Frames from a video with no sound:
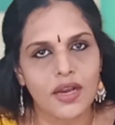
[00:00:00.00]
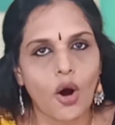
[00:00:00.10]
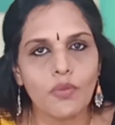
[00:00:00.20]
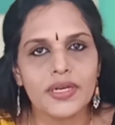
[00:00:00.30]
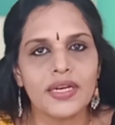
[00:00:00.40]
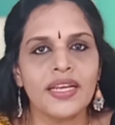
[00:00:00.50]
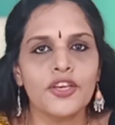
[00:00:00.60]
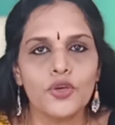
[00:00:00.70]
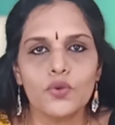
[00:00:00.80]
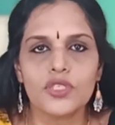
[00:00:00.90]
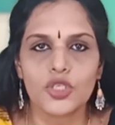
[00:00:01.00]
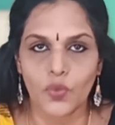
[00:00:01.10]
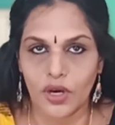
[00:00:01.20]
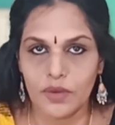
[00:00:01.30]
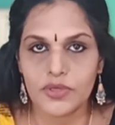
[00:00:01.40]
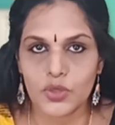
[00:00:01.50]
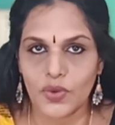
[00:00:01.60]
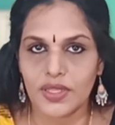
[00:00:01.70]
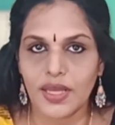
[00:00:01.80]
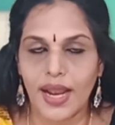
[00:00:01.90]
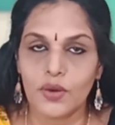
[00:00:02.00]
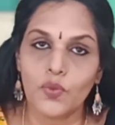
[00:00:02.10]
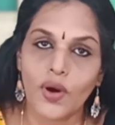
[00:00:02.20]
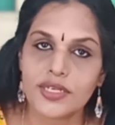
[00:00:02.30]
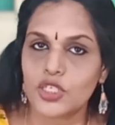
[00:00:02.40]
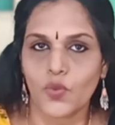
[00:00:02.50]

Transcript: commonly used verbs with advanced